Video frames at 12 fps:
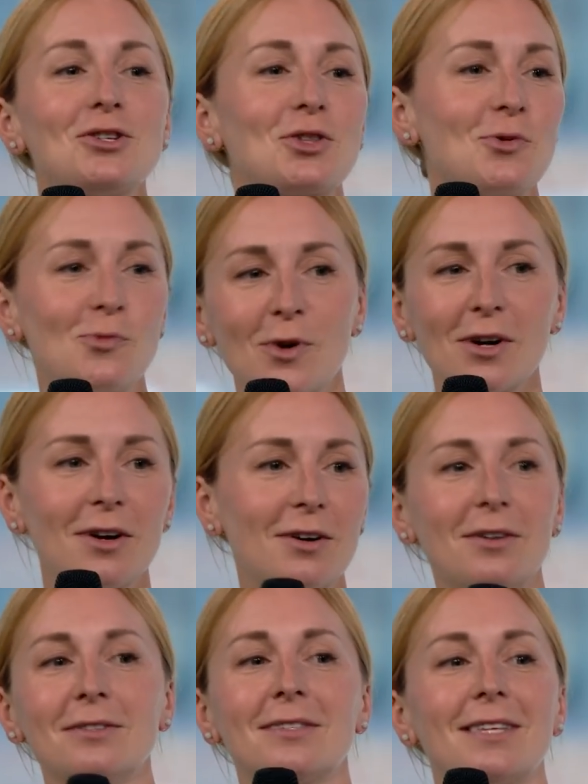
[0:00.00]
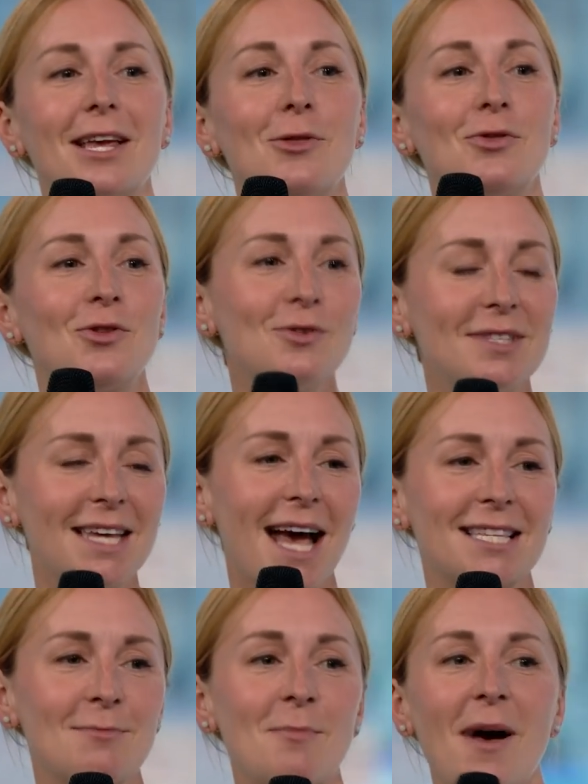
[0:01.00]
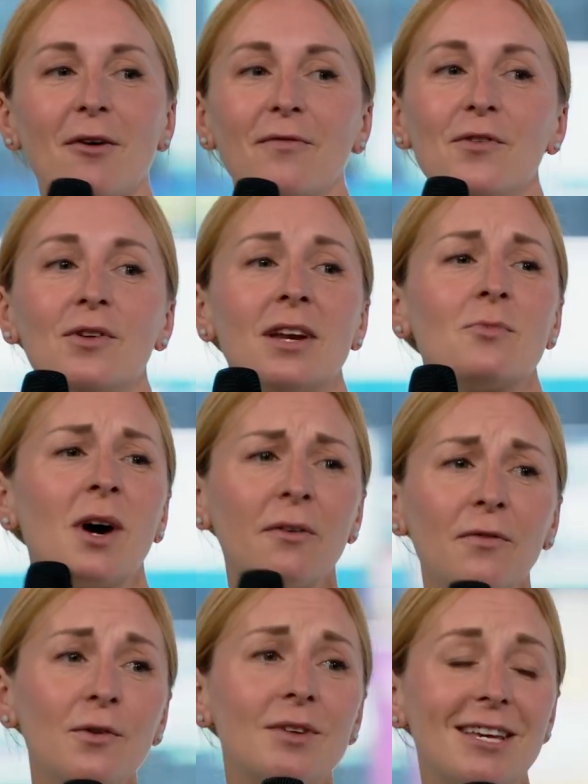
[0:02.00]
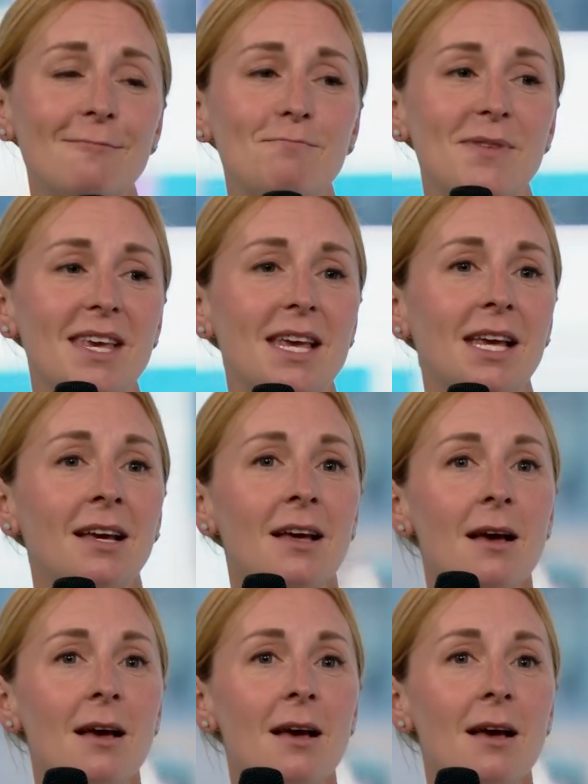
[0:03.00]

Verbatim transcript: the world's enthusiasm about food and what food can be